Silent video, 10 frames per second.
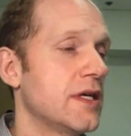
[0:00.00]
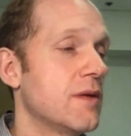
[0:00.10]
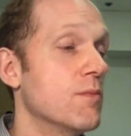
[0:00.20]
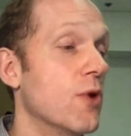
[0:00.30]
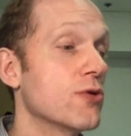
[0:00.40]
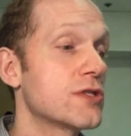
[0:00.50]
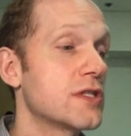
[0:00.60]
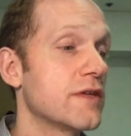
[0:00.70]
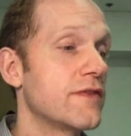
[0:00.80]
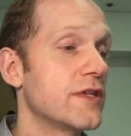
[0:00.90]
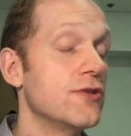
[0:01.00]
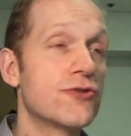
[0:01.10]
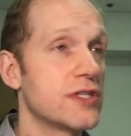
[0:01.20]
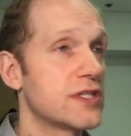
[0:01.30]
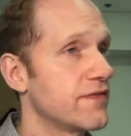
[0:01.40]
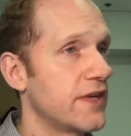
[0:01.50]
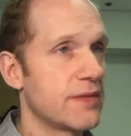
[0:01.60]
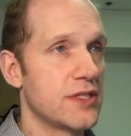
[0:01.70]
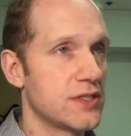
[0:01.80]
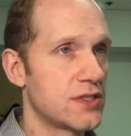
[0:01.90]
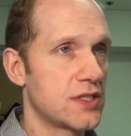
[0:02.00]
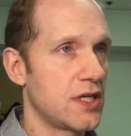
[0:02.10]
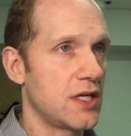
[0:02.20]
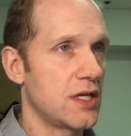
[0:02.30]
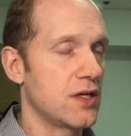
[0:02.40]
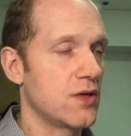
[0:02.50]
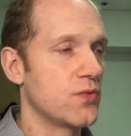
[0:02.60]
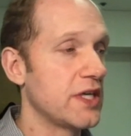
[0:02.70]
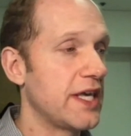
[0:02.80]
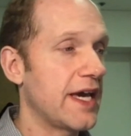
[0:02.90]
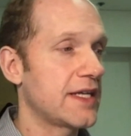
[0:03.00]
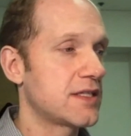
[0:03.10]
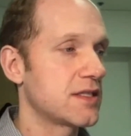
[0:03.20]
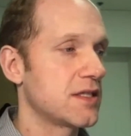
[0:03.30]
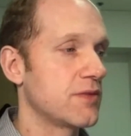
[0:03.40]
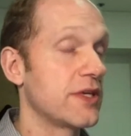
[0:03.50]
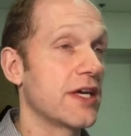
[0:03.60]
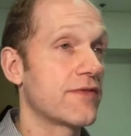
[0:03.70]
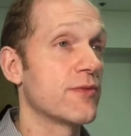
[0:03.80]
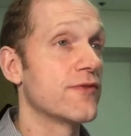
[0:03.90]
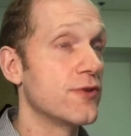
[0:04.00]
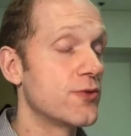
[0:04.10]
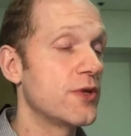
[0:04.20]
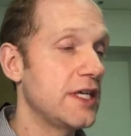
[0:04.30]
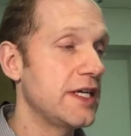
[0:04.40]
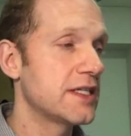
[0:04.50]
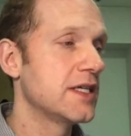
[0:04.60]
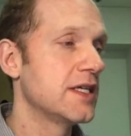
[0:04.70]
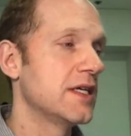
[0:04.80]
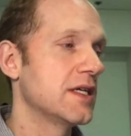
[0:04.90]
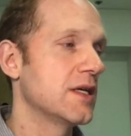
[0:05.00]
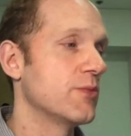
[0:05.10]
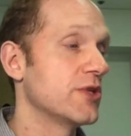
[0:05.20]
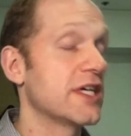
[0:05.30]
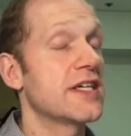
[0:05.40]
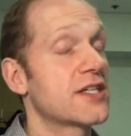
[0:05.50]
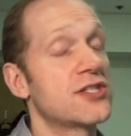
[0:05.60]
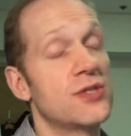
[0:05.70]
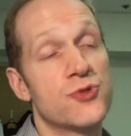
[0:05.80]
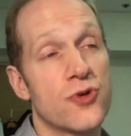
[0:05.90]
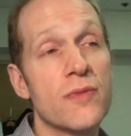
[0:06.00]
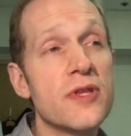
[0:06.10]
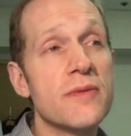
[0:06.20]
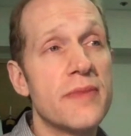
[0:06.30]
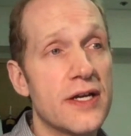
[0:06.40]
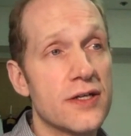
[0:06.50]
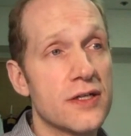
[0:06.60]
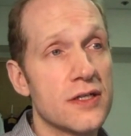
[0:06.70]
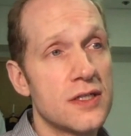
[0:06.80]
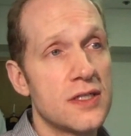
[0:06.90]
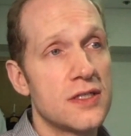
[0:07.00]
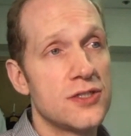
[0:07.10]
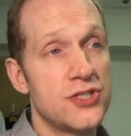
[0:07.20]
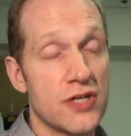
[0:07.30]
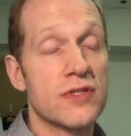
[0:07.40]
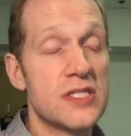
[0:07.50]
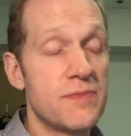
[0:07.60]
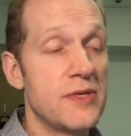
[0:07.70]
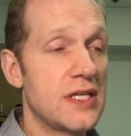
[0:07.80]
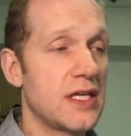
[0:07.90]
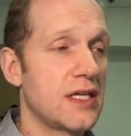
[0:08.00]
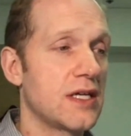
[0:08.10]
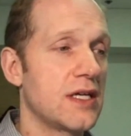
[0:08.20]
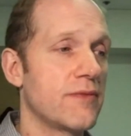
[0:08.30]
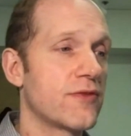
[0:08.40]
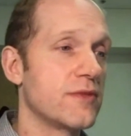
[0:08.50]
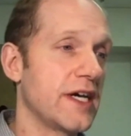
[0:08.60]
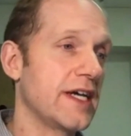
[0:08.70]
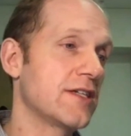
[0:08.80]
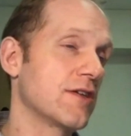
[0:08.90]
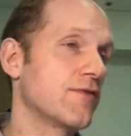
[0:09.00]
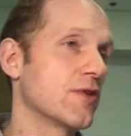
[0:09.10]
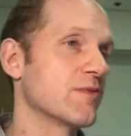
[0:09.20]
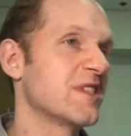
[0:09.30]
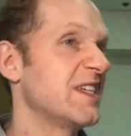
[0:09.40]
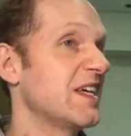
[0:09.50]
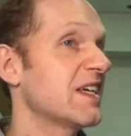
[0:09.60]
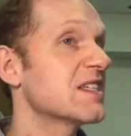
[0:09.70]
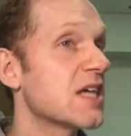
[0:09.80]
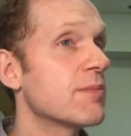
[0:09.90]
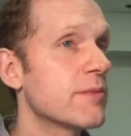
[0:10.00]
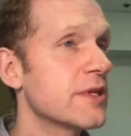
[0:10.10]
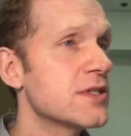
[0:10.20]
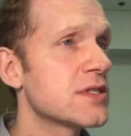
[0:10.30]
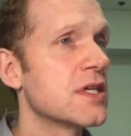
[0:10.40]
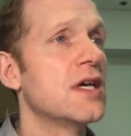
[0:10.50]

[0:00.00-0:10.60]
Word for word: Most of the nutrients and vitamins uh, we get uh, we get from the food we eat. Um, we tend to actually absorb them better, generally speaking, um, from dietary forms than taking supplements.